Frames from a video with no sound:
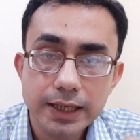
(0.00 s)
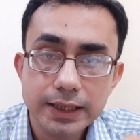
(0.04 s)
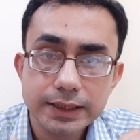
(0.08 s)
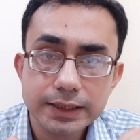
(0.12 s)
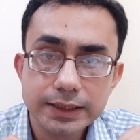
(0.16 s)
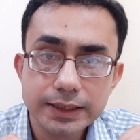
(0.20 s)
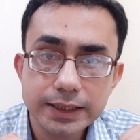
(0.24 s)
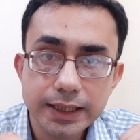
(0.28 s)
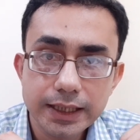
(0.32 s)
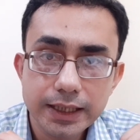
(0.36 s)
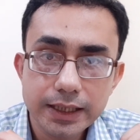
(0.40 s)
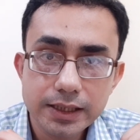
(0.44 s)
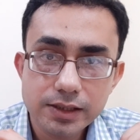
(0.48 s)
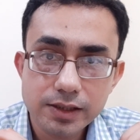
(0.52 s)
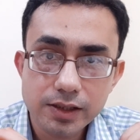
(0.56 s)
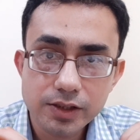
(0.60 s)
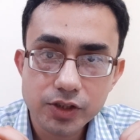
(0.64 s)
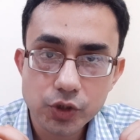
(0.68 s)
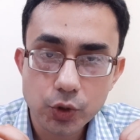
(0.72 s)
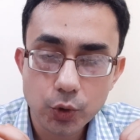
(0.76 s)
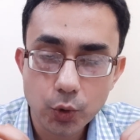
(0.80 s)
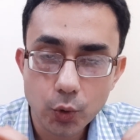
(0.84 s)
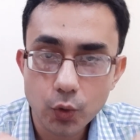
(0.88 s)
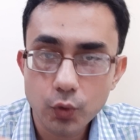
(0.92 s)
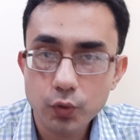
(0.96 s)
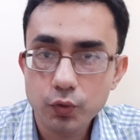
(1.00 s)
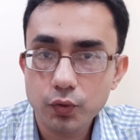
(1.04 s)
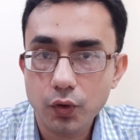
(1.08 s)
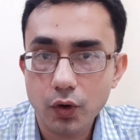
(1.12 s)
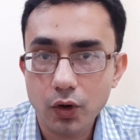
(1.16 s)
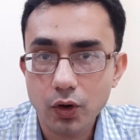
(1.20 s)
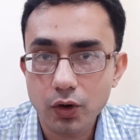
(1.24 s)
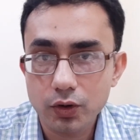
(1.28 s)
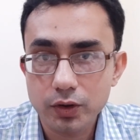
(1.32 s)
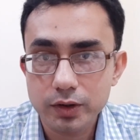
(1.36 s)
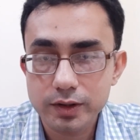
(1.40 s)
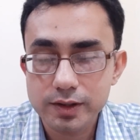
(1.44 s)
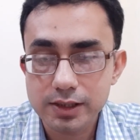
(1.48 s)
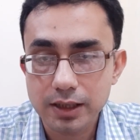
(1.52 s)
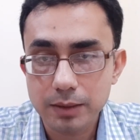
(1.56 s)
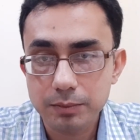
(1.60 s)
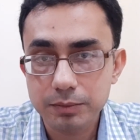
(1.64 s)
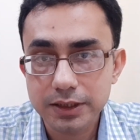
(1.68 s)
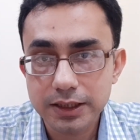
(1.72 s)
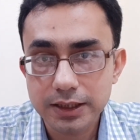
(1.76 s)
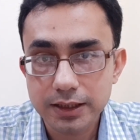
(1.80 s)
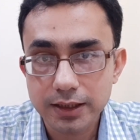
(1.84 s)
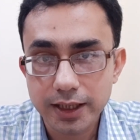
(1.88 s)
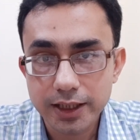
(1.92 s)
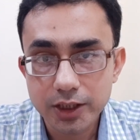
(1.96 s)
They just go for
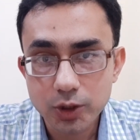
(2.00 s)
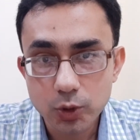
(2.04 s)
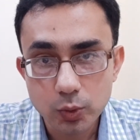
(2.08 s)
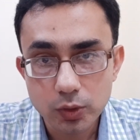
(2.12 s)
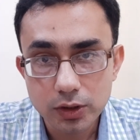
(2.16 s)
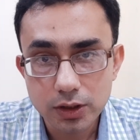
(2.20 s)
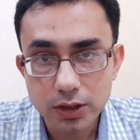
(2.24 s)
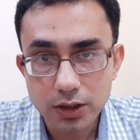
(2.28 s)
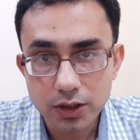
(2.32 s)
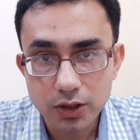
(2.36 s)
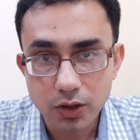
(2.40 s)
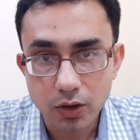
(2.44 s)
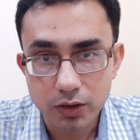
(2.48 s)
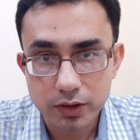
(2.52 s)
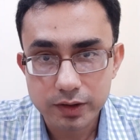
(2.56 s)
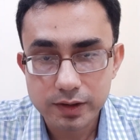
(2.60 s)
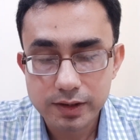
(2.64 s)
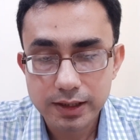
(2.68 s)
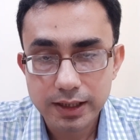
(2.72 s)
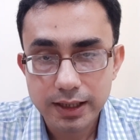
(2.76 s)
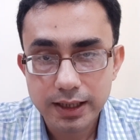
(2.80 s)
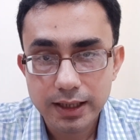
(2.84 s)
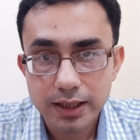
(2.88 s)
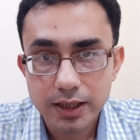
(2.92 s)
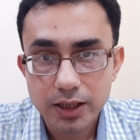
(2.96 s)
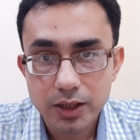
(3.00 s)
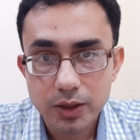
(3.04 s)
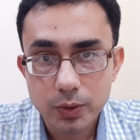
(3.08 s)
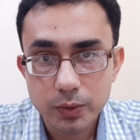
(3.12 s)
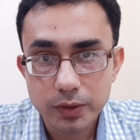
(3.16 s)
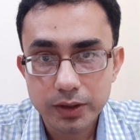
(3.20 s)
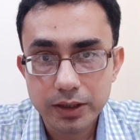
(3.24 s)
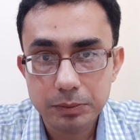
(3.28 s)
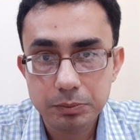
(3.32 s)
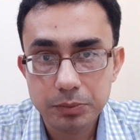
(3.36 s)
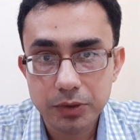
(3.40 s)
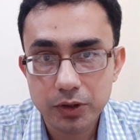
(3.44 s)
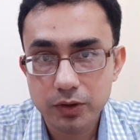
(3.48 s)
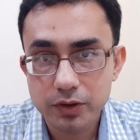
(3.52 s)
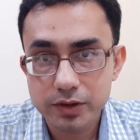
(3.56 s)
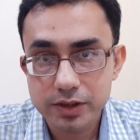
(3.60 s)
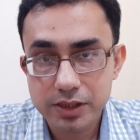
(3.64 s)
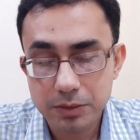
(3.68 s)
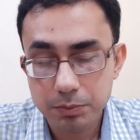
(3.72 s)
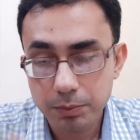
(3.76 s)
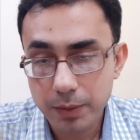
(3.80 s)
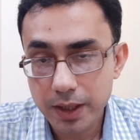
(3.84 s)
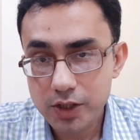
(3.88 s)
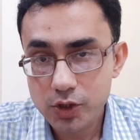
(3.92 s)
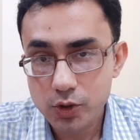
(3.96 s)
something like Google Docs, okay, because
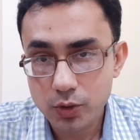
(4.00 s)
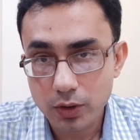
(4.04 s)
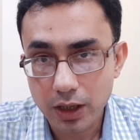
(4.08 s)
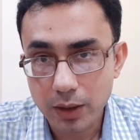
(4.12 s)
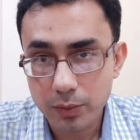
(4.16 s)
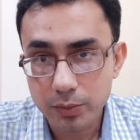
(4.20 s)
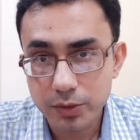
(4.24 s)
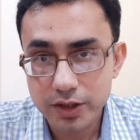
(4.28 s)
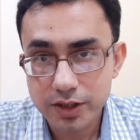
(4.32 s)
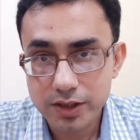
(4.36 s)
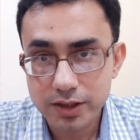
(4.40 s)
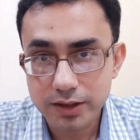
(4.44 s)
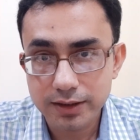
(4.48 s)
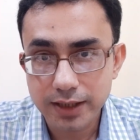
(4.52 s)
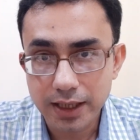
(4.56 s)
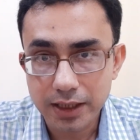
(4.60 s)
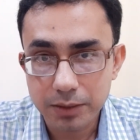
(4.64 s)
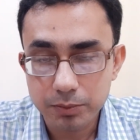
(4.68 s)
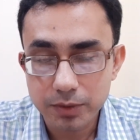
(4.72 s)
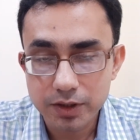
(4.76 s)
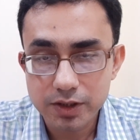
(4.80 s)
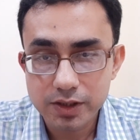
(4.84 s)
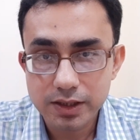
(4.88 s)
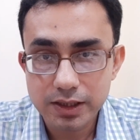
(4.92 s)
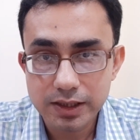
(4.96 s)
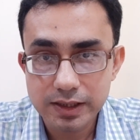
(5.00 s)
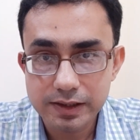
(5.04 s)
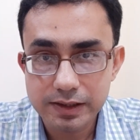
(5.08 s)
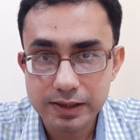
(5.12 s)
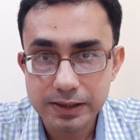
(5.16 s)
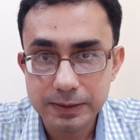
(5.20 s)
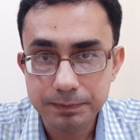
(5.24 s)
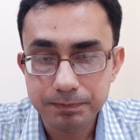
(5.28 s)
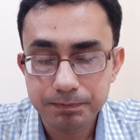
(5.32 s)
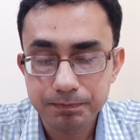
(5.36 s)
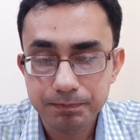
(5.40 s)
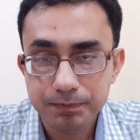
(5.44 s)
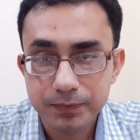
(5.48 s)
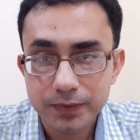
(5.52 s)
it makes collaboration that much easy.